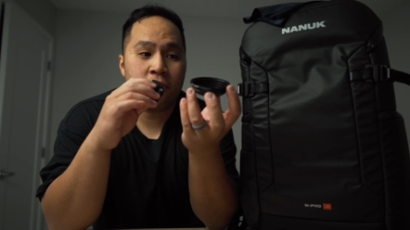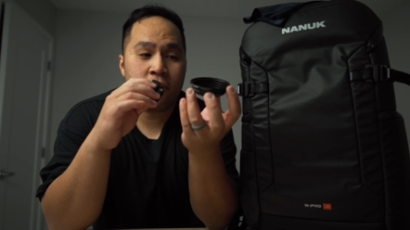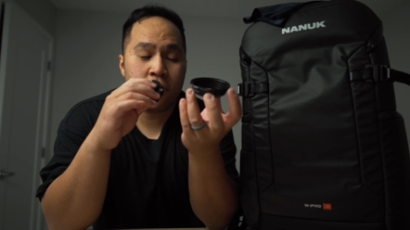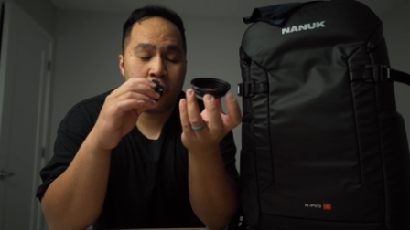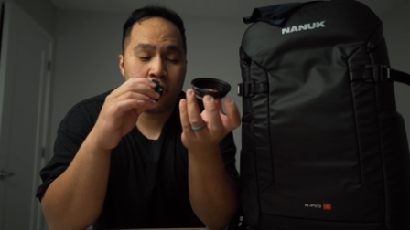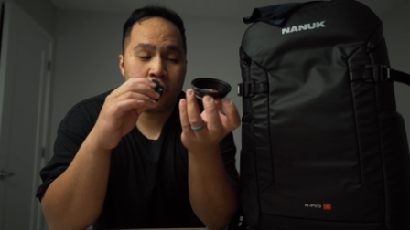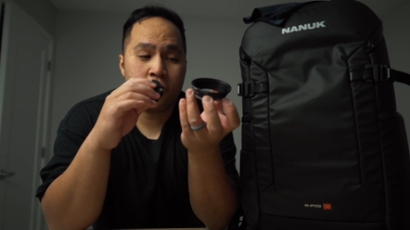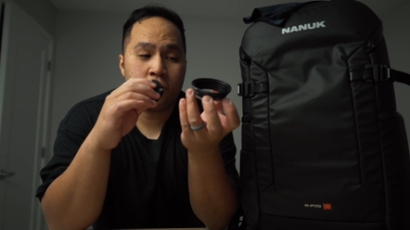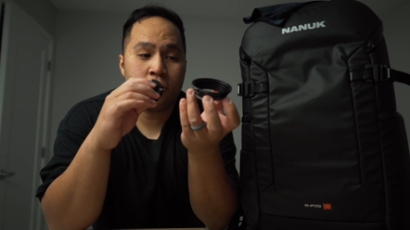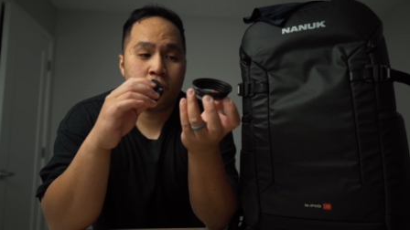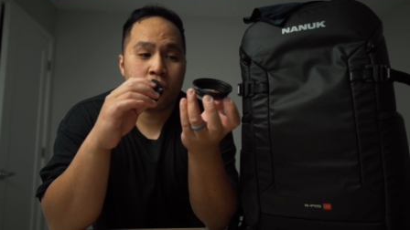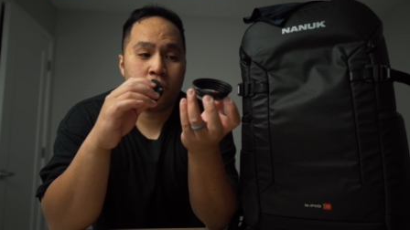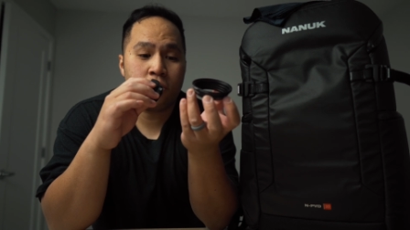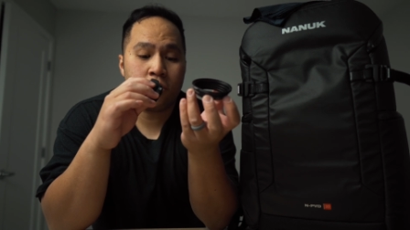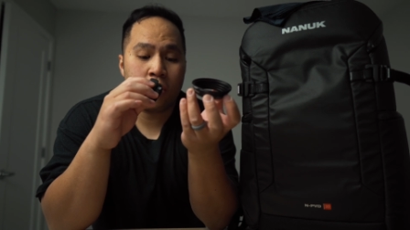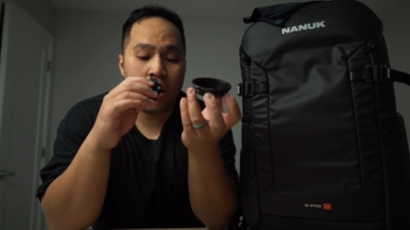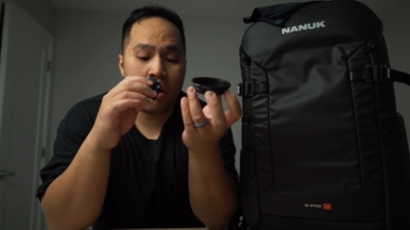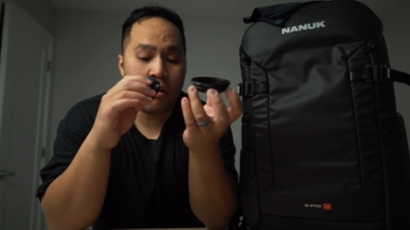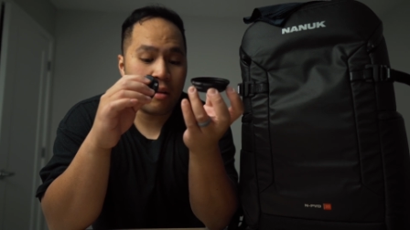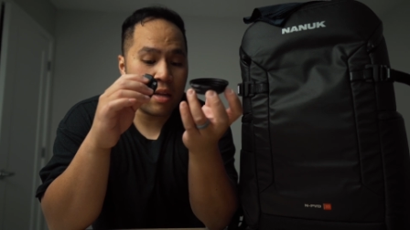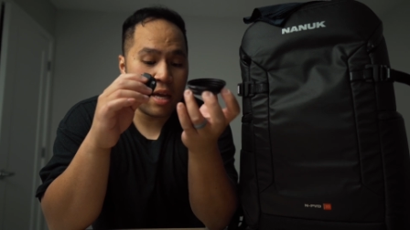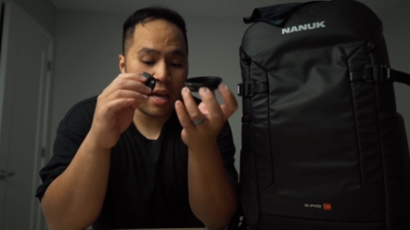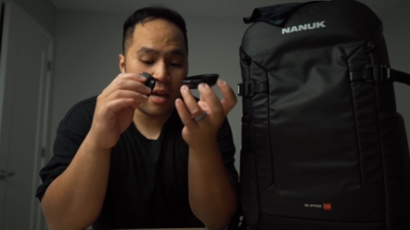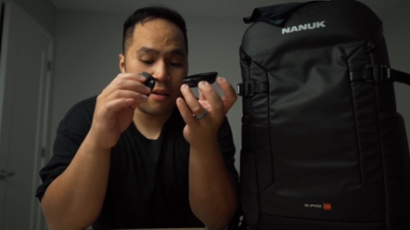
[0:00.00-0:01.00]

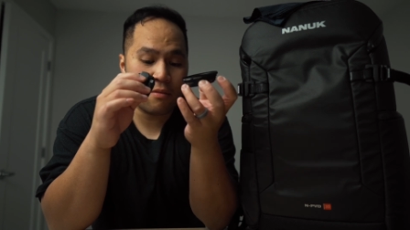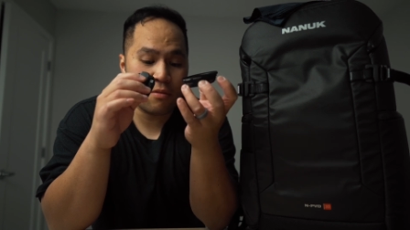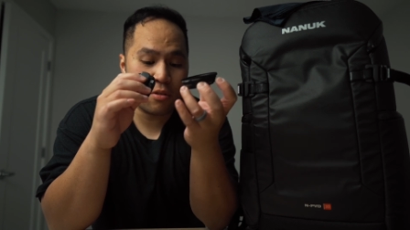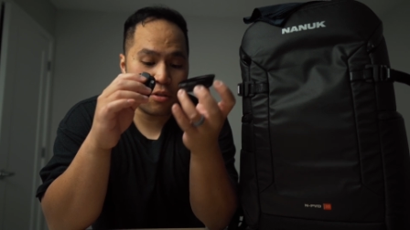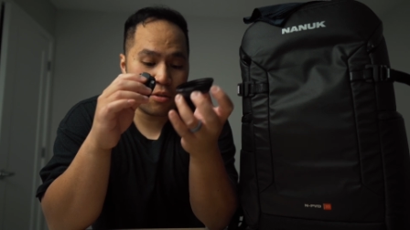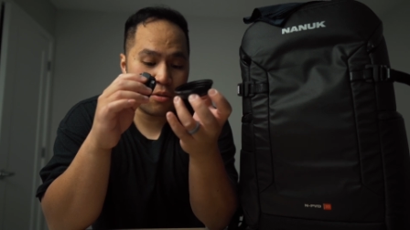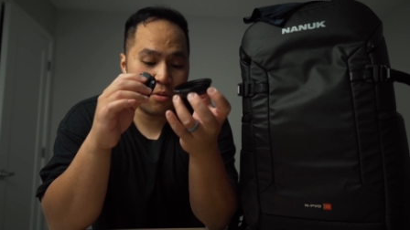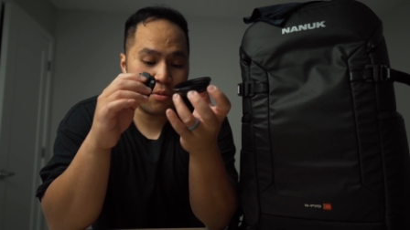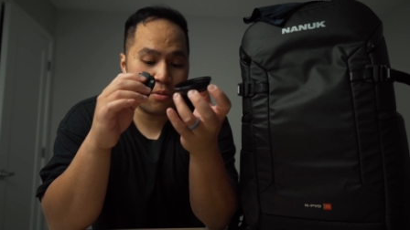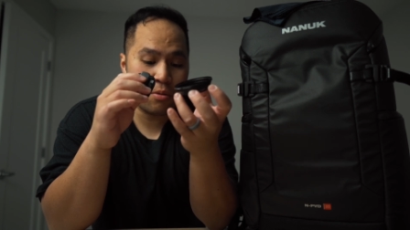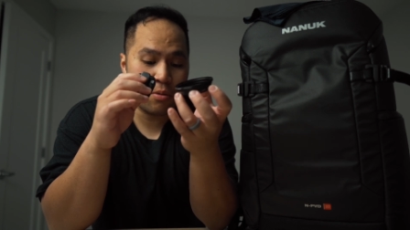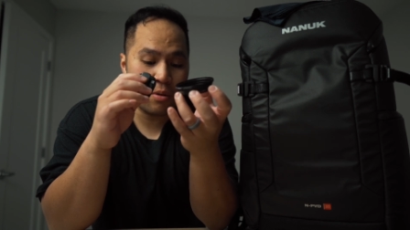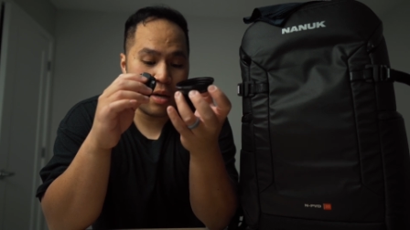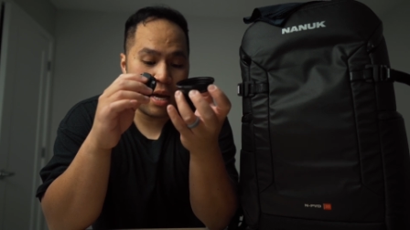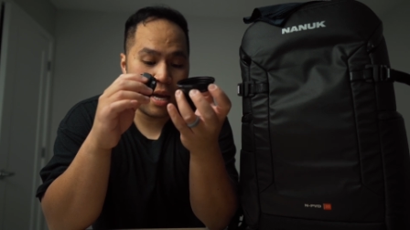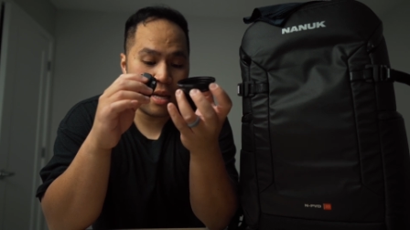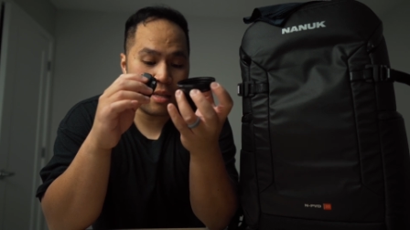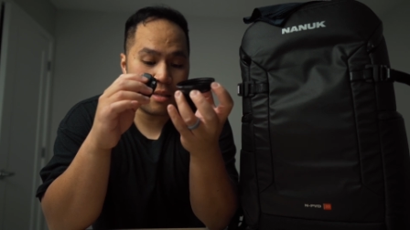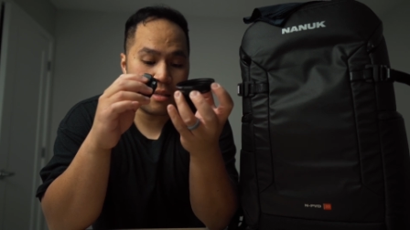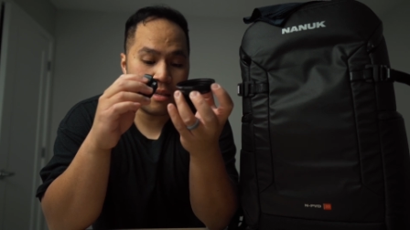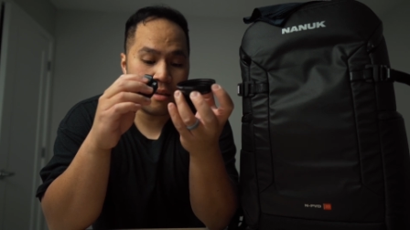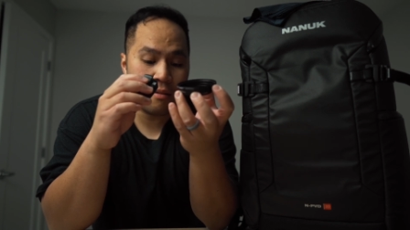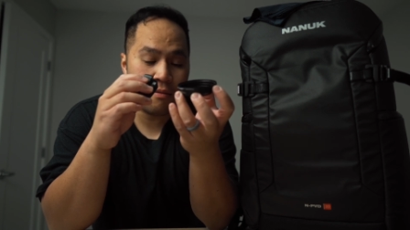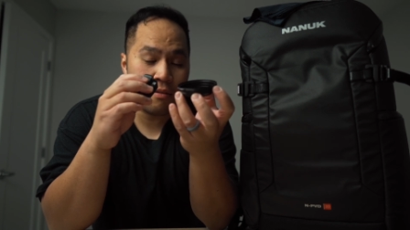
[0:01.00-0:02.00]
two
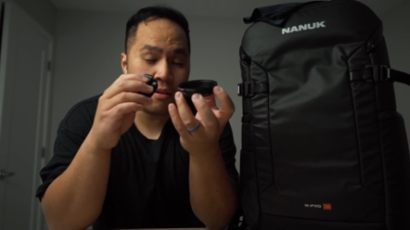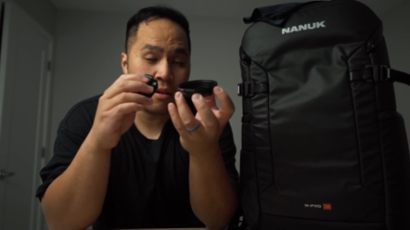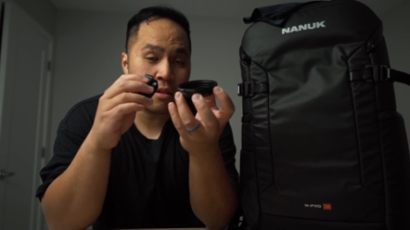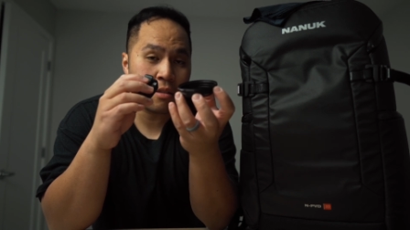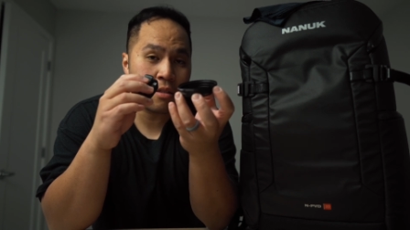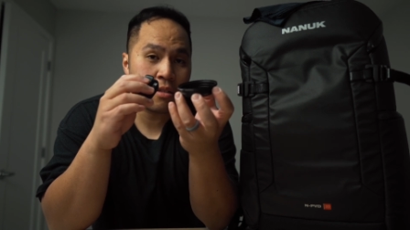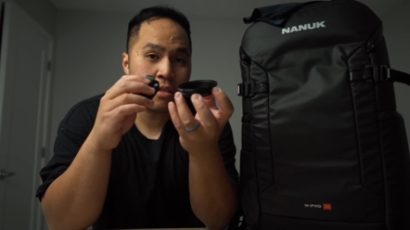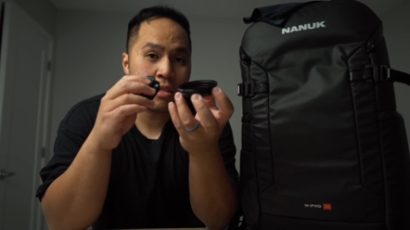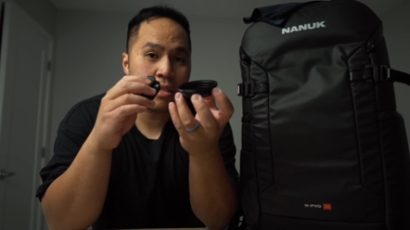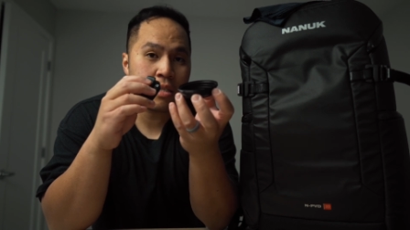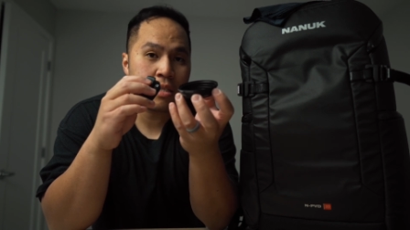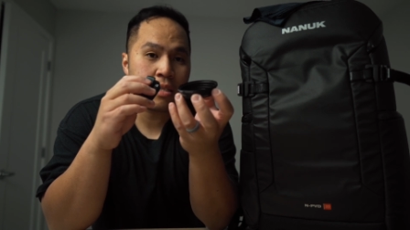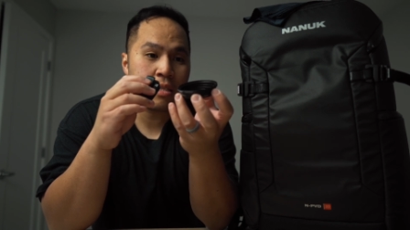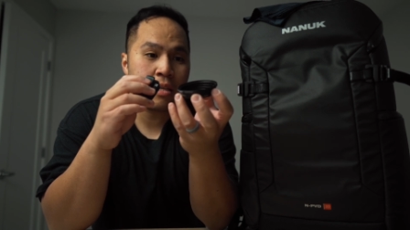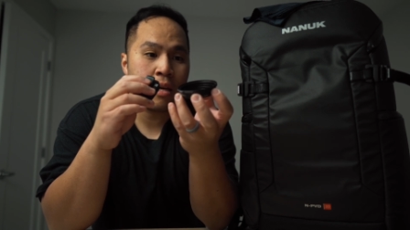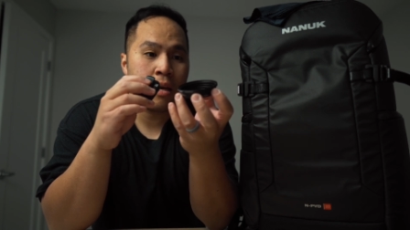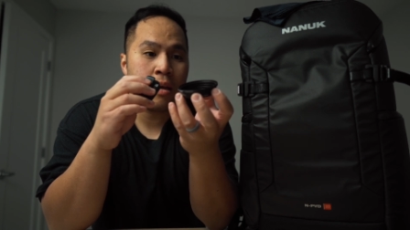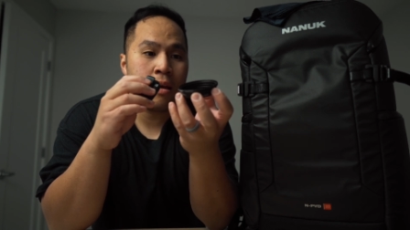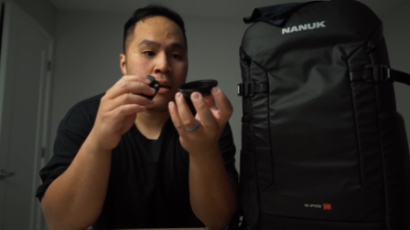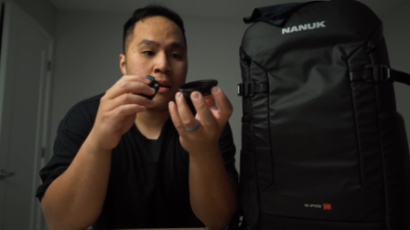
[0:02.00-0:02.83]
ND filters.